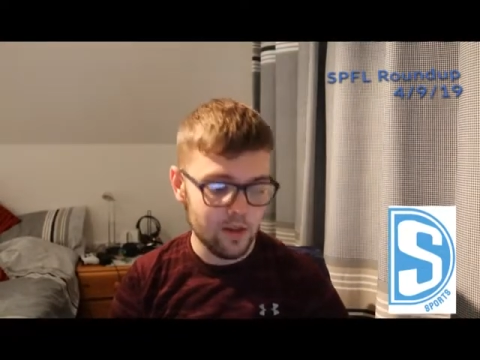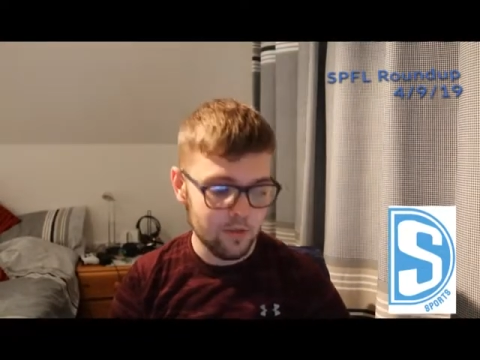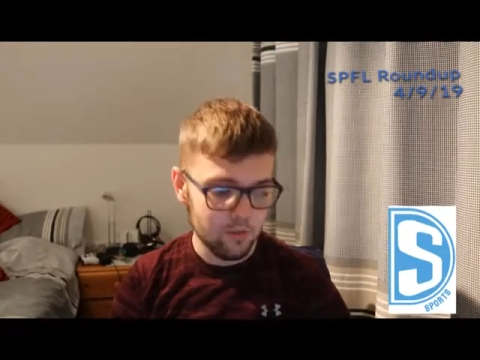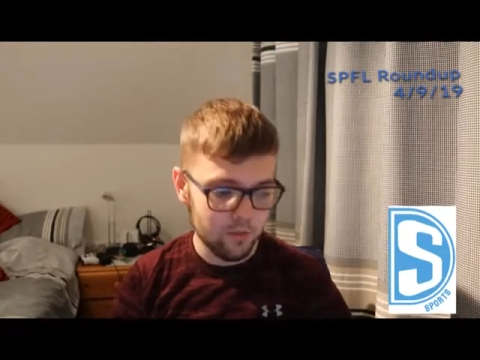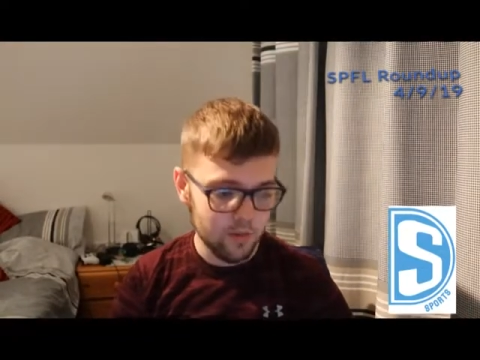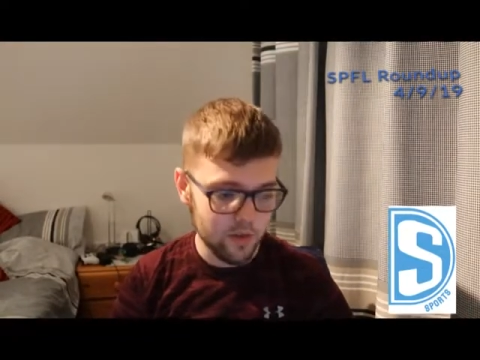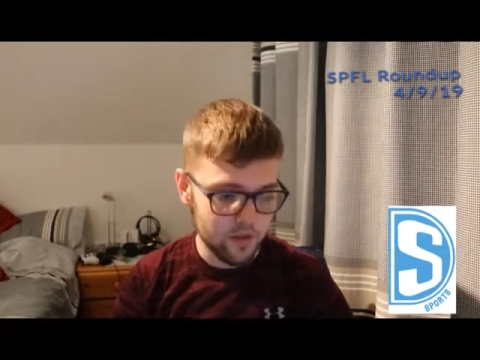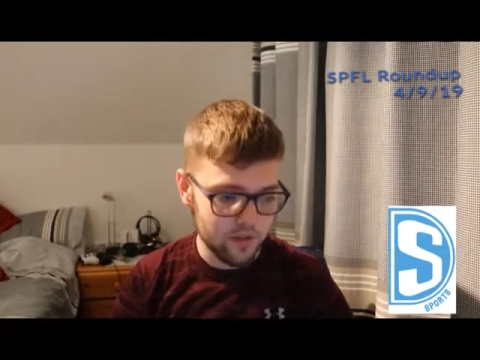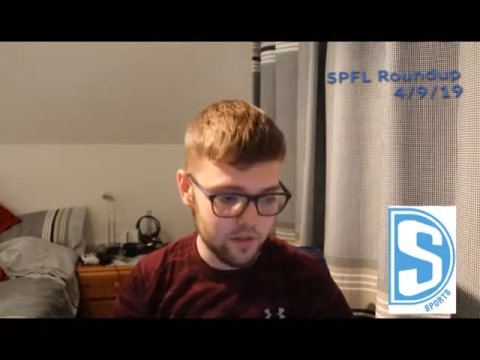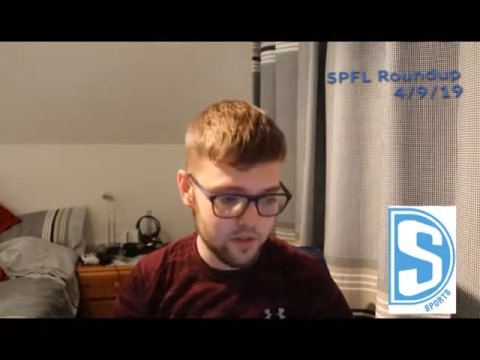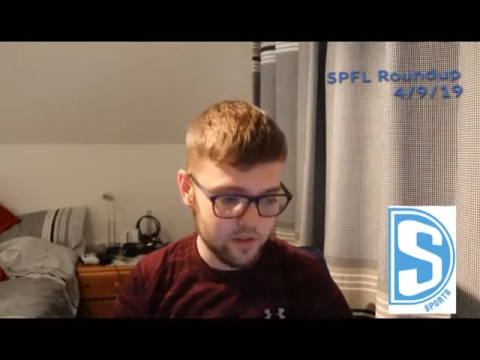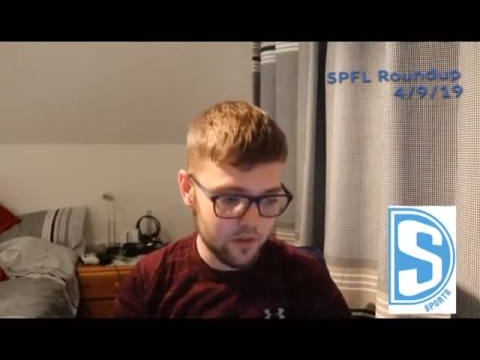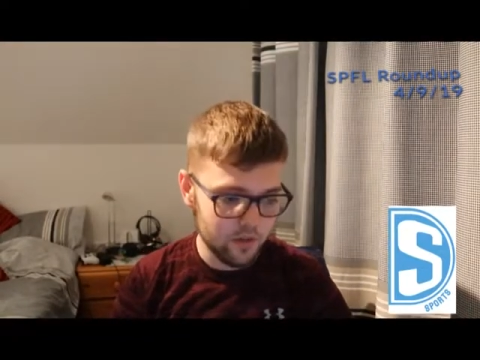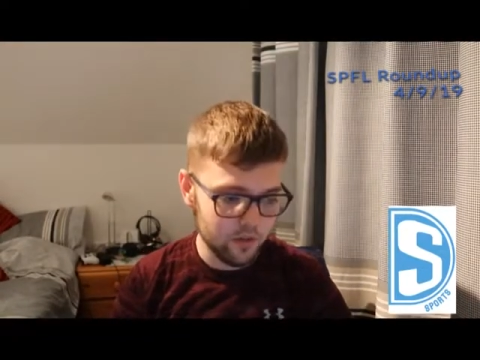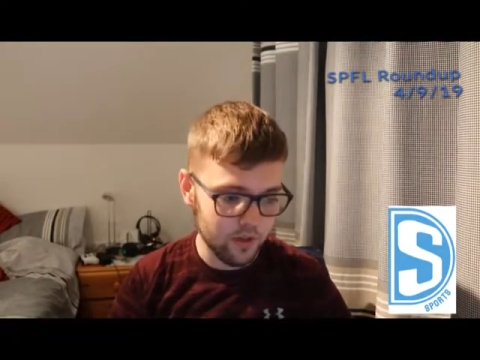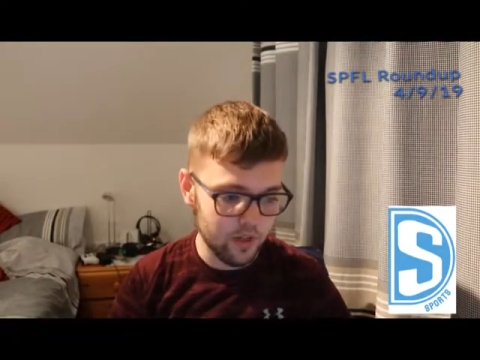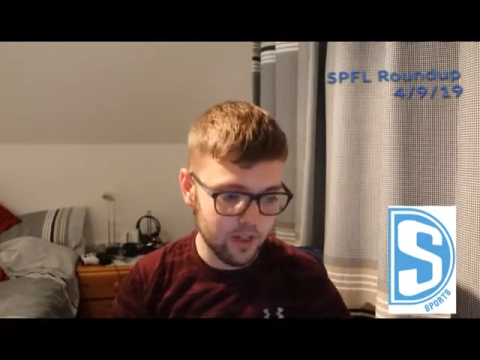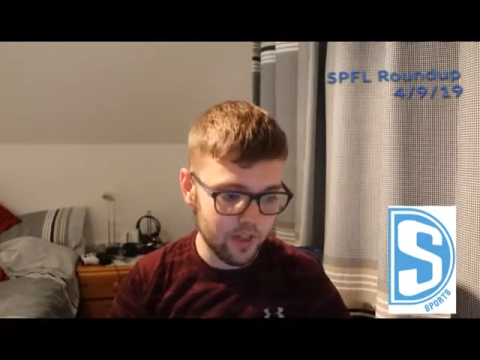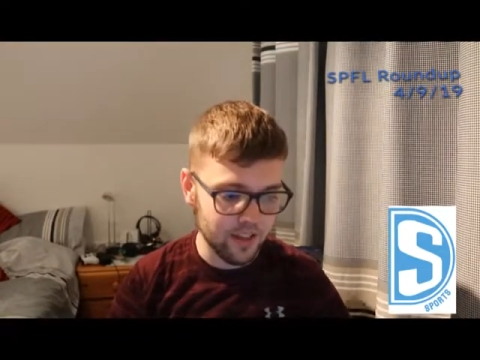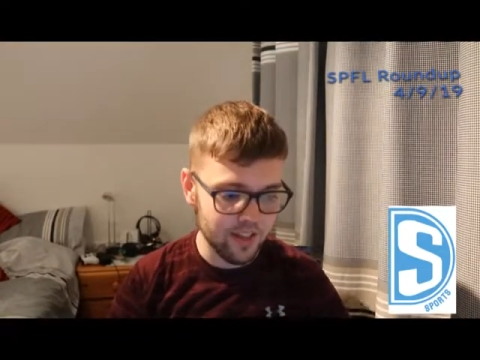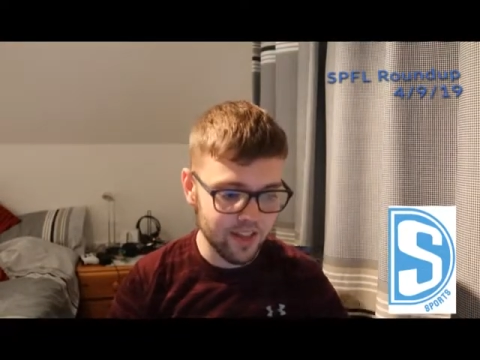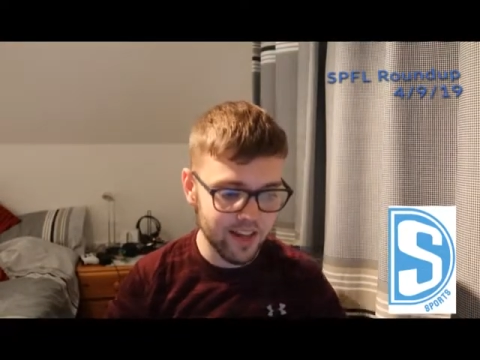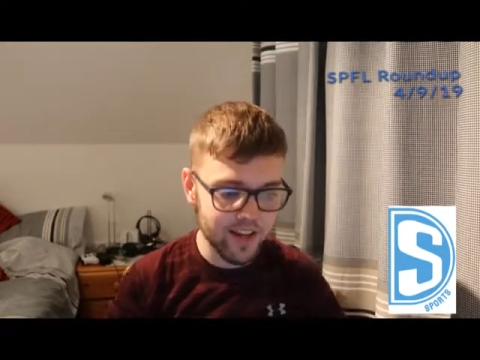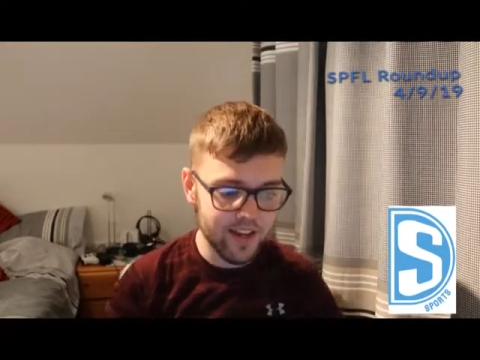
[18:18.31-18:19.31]
But until
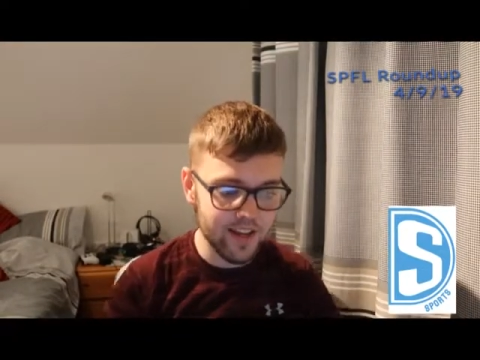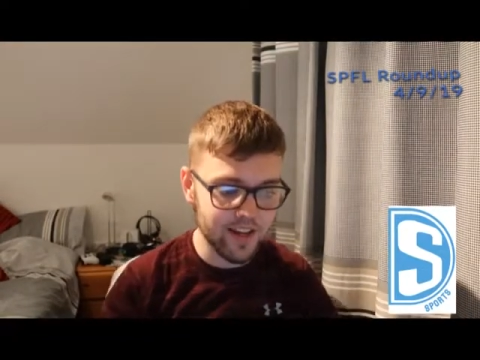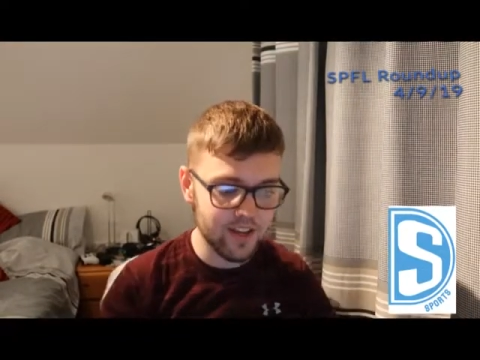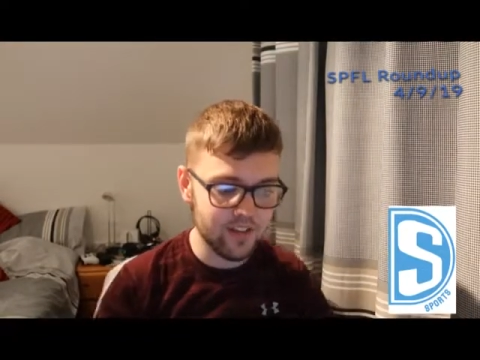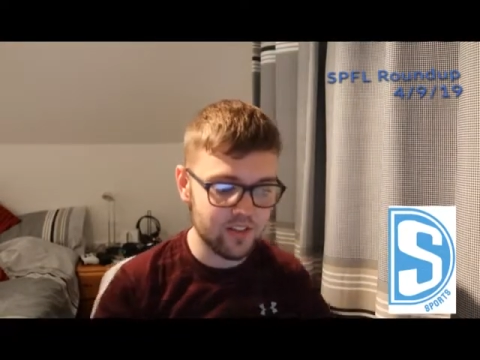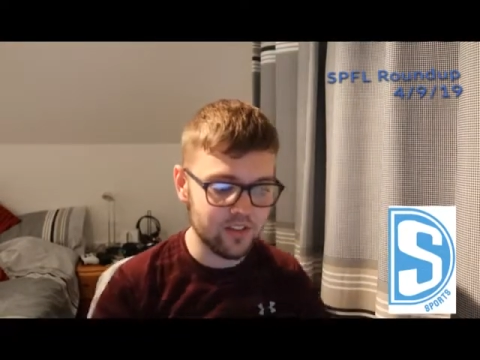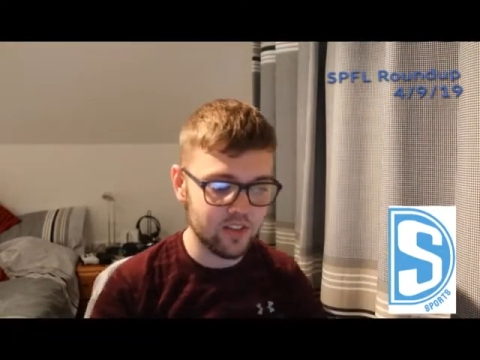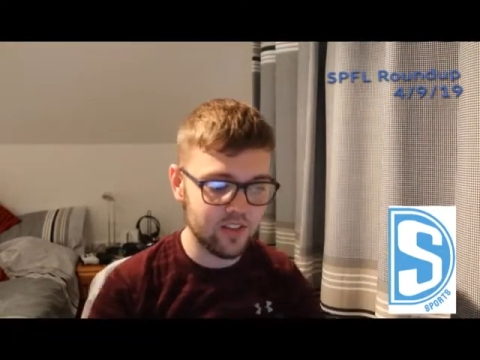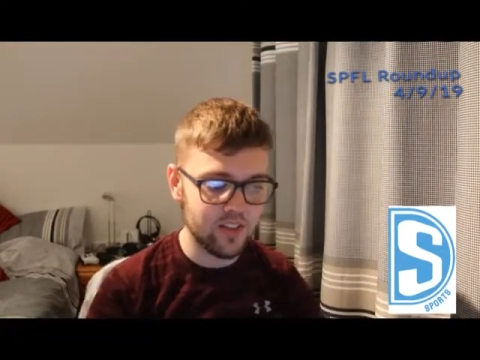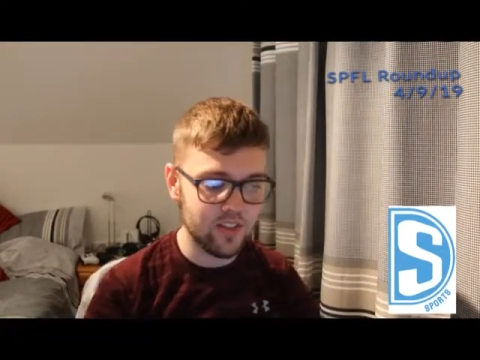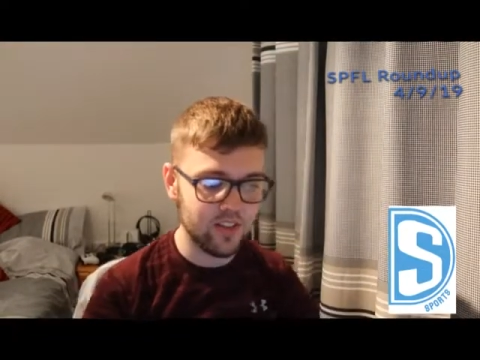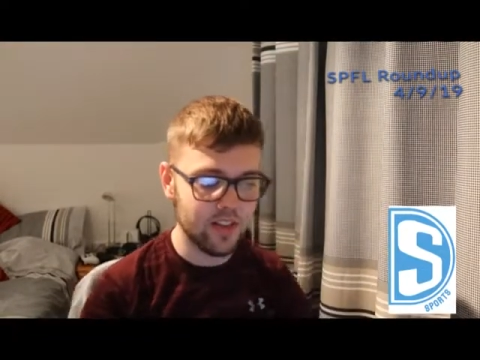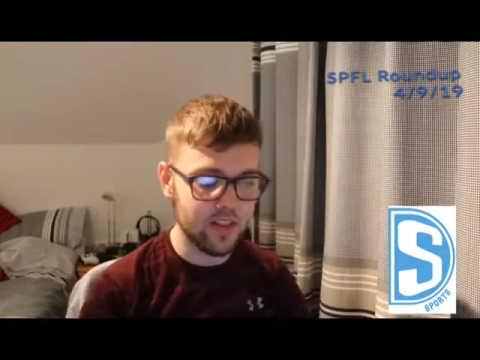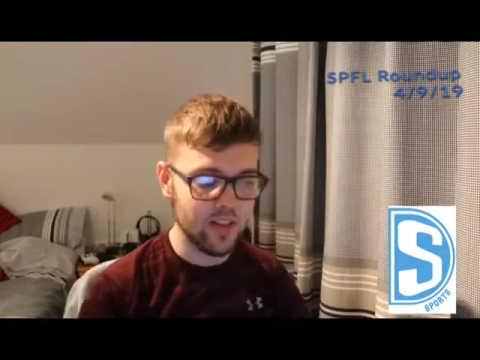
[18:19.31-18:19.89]
then, guys,